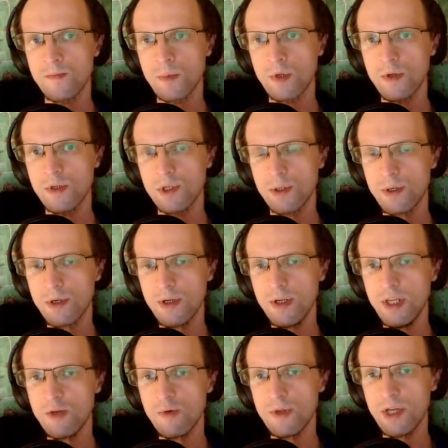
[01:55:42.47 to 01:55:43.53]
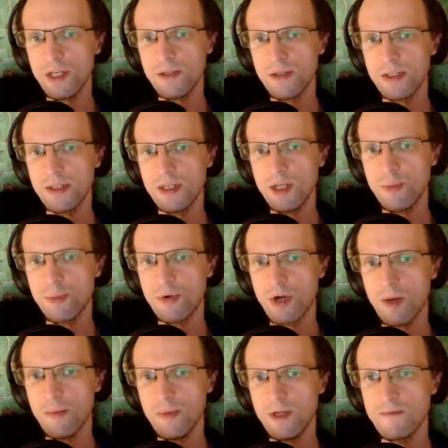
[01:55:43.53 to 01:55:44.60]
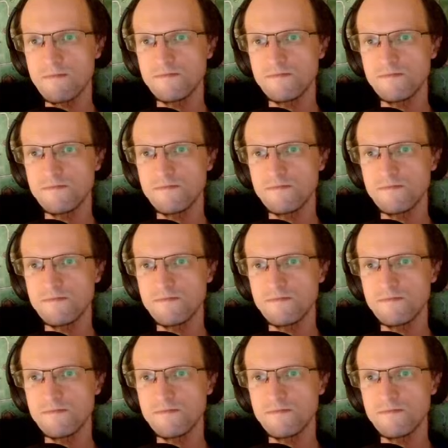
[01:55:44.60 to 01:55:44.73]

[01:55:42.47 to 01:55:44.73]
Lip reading: So they're going to equalize the city probably.